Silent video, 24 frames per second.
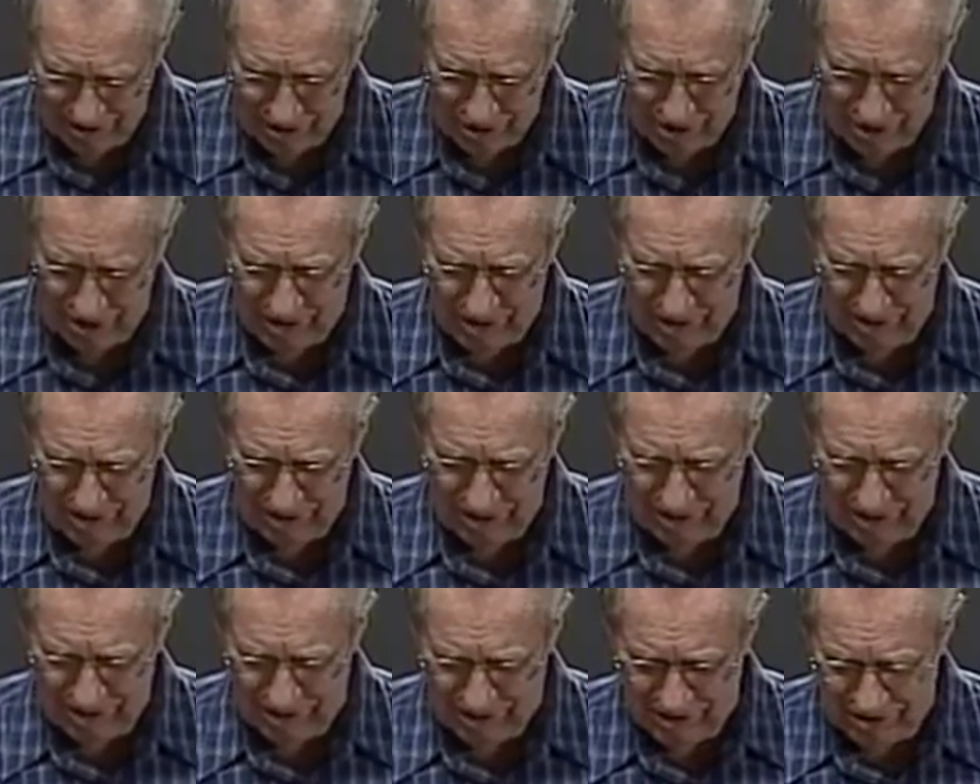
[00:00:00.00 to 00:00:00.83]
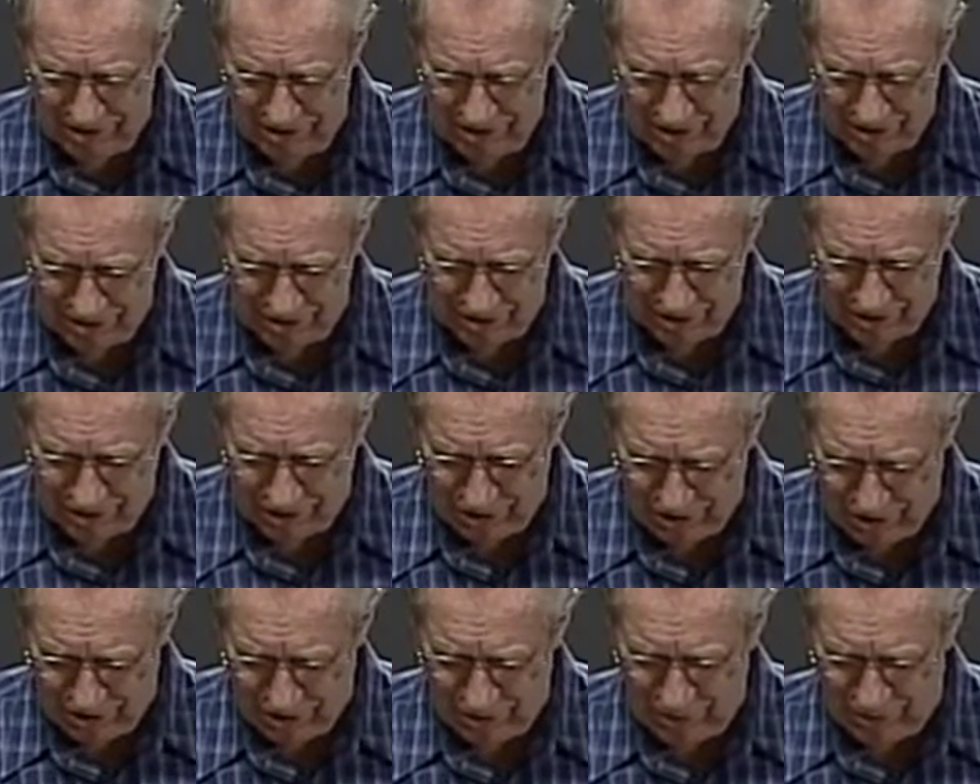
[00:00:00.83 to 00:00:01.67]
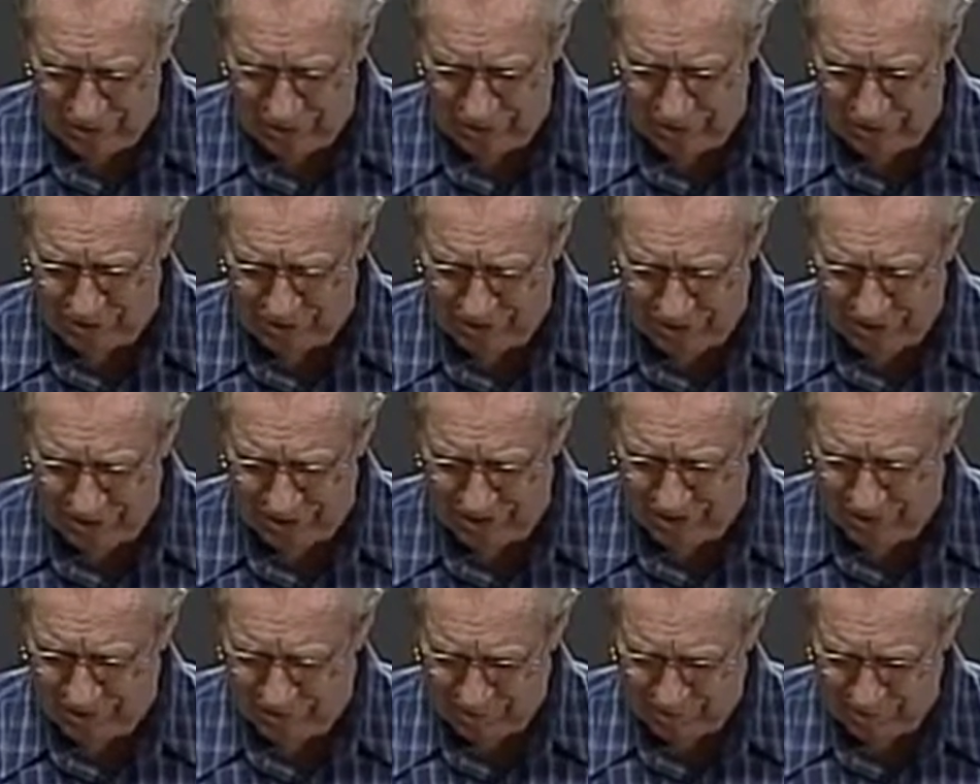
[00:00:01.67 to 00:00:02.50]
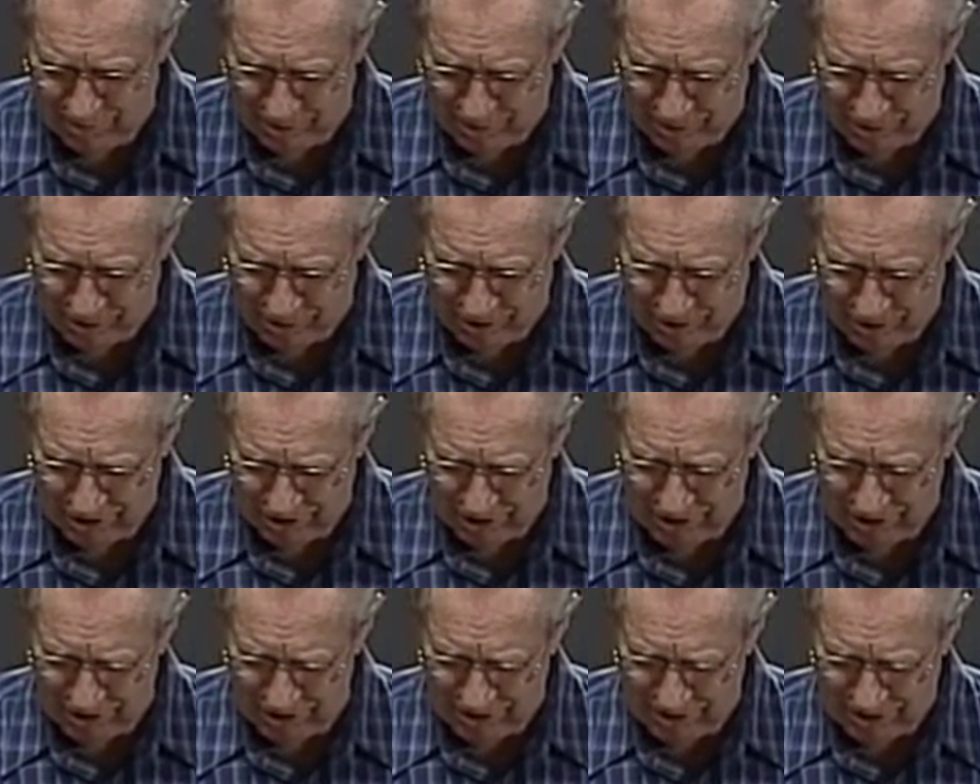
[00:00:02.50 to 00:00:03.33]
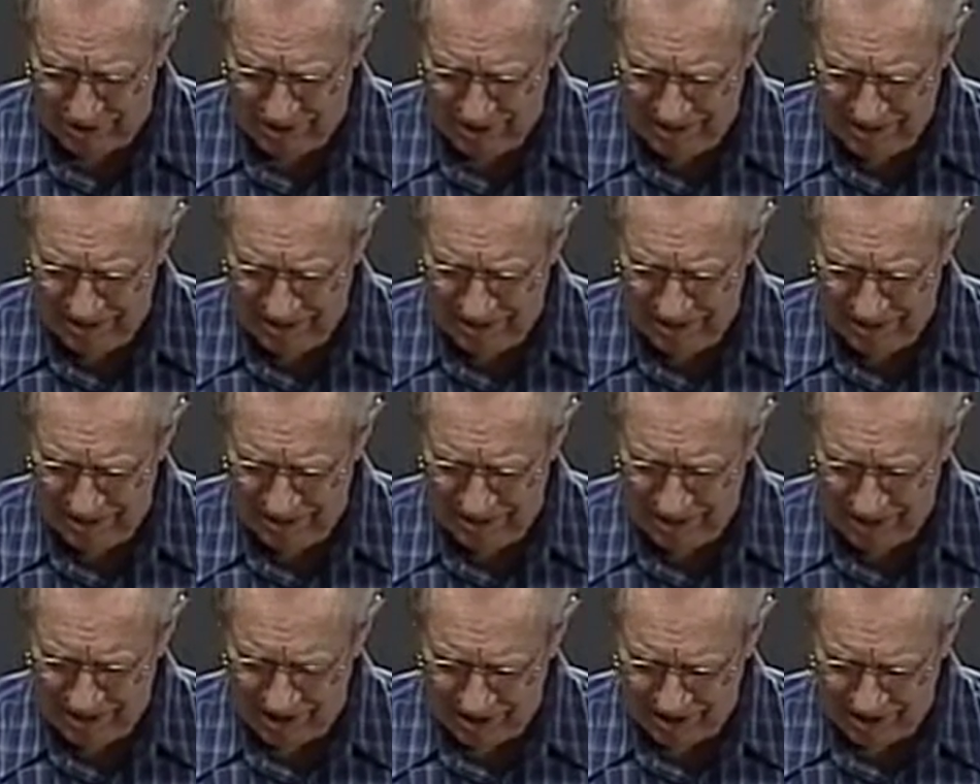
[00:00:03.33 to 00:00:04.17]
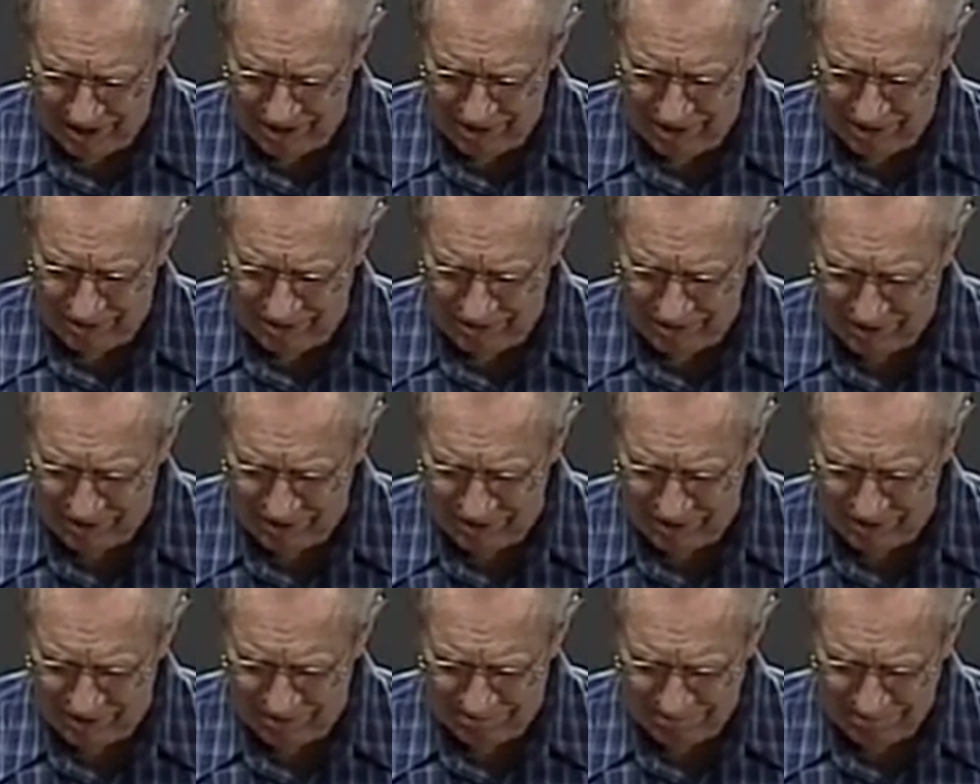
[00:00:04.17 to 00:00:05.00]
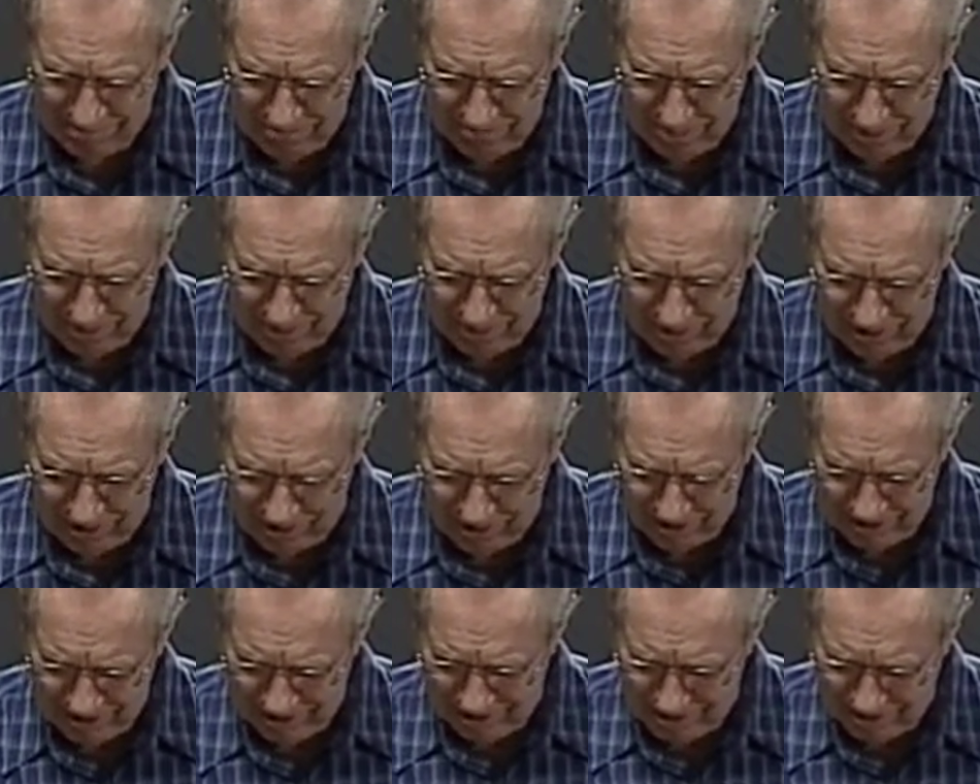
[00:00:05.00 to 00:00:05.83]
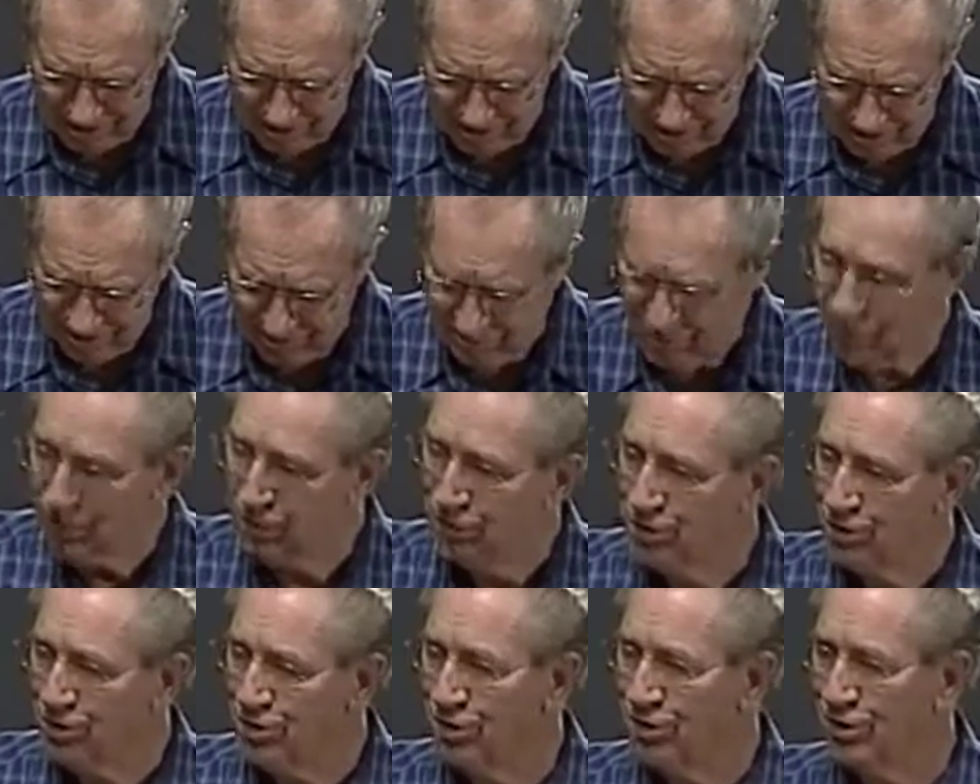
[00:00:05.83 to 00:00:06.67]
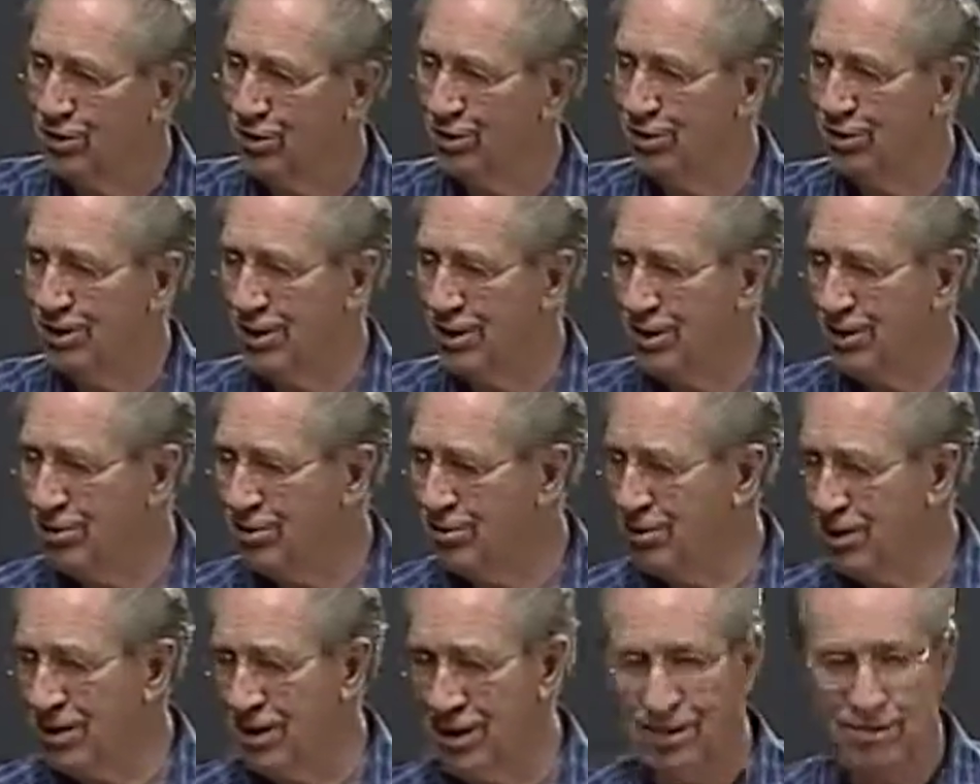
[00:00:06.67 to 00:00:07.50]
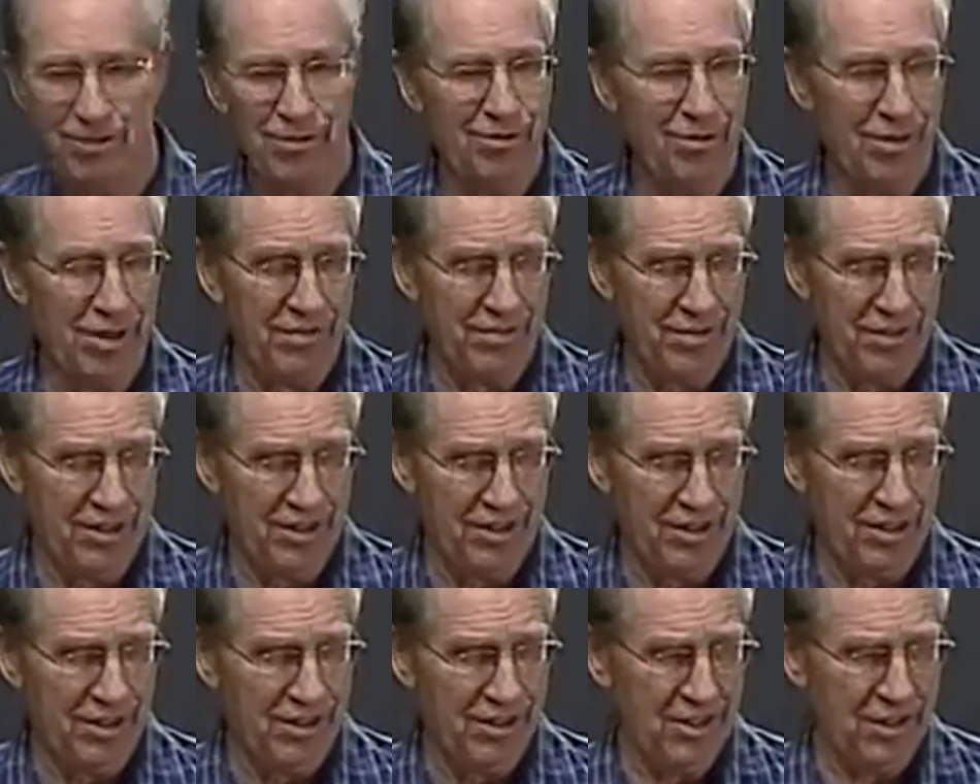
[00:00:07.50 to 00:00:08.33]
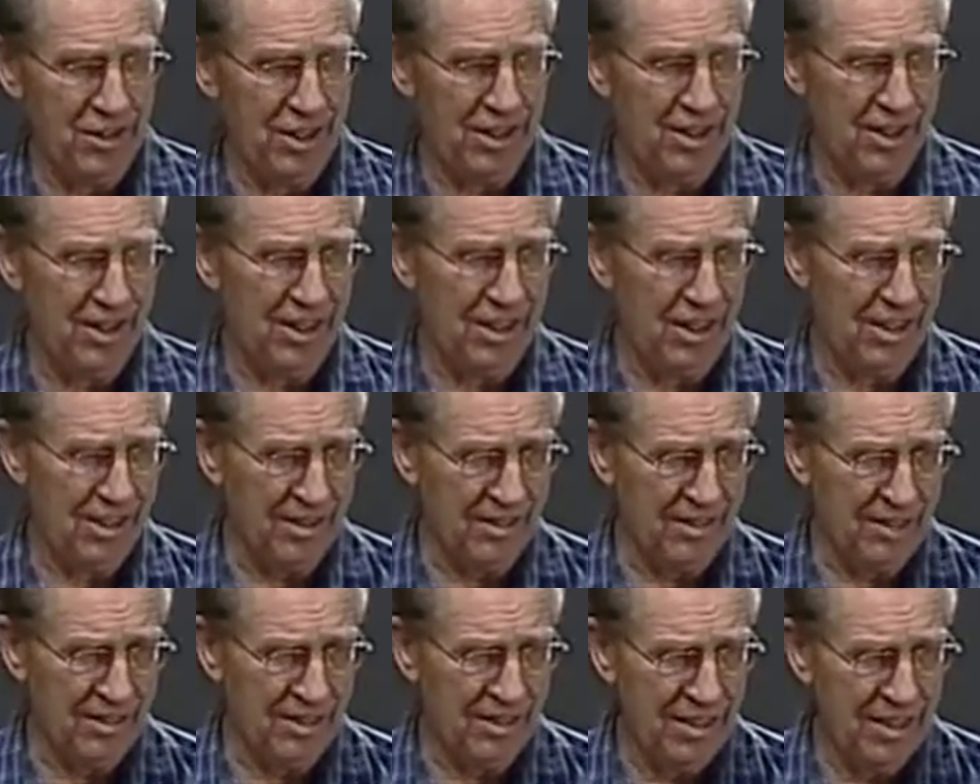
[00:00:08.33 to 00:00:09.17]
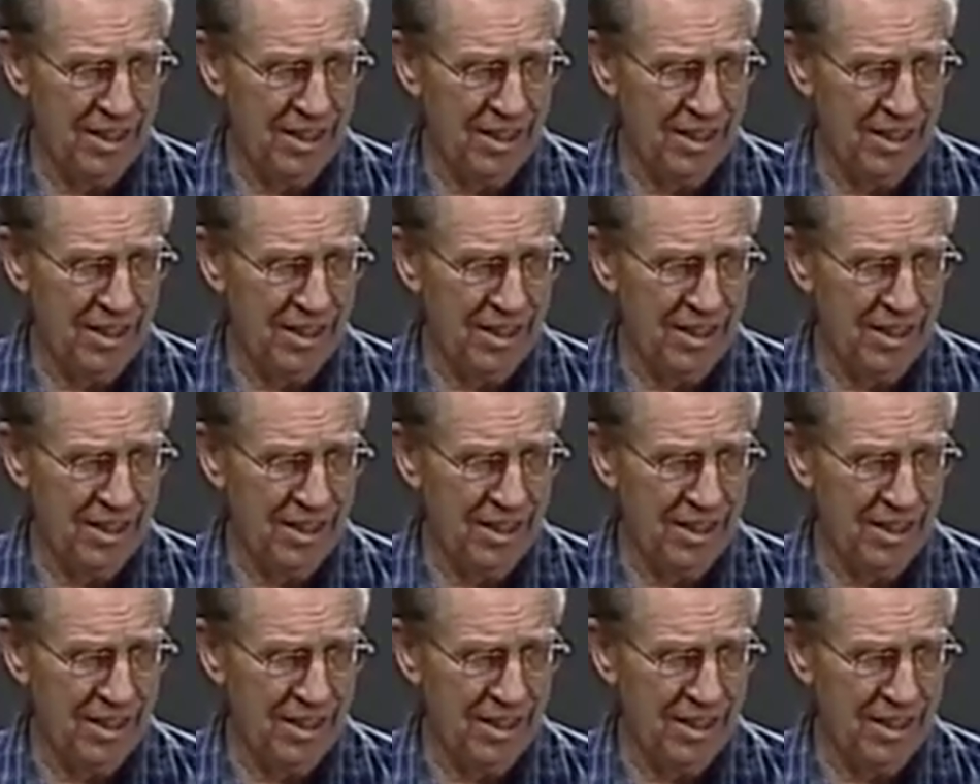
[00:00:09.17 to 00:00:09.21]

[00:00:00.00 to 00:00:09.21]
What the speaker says: salvation has always been uppermost in the eyes of God. All right, now then verse 2. Here we have a reference to the Gentiles.